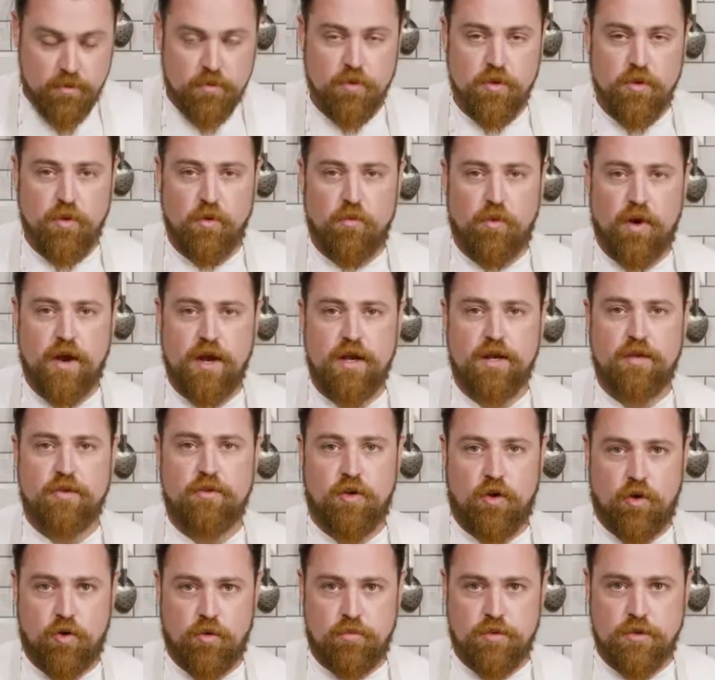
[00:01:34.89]
when the white is
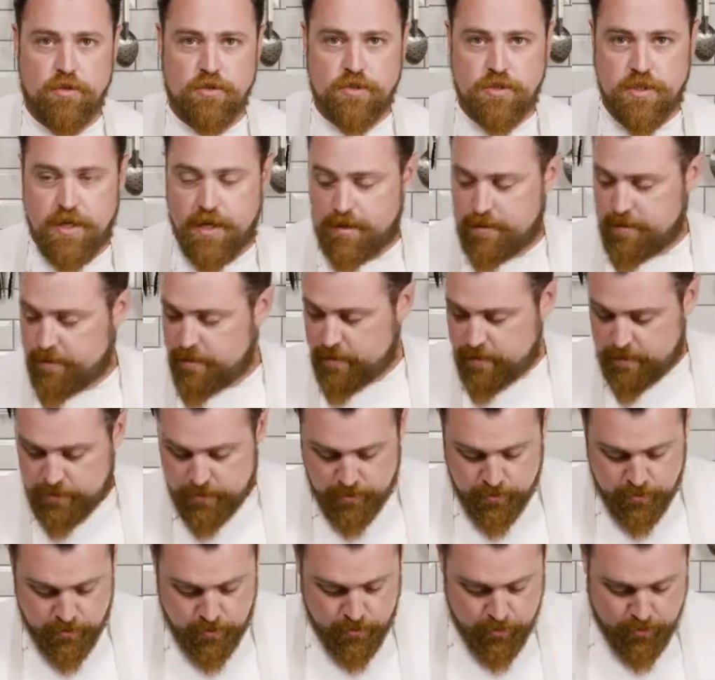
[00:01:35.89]
almost set.
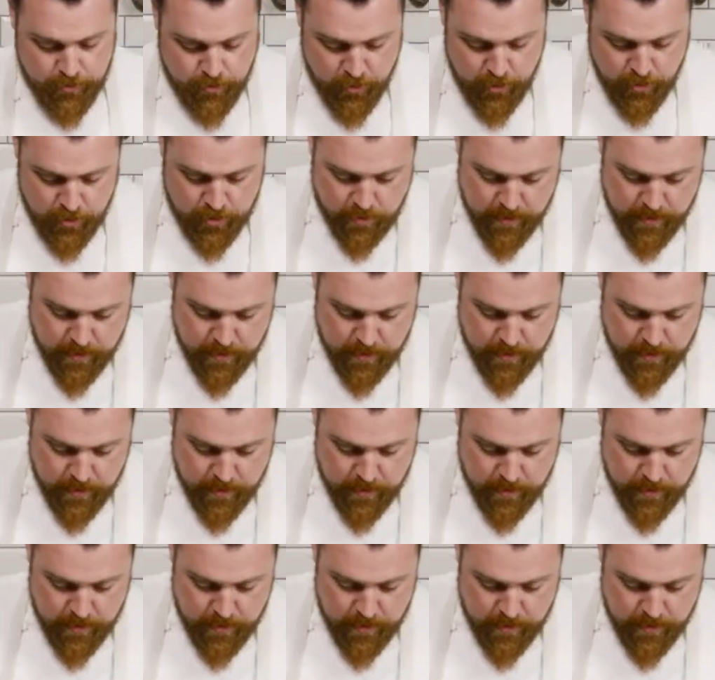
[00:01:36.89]
So if you look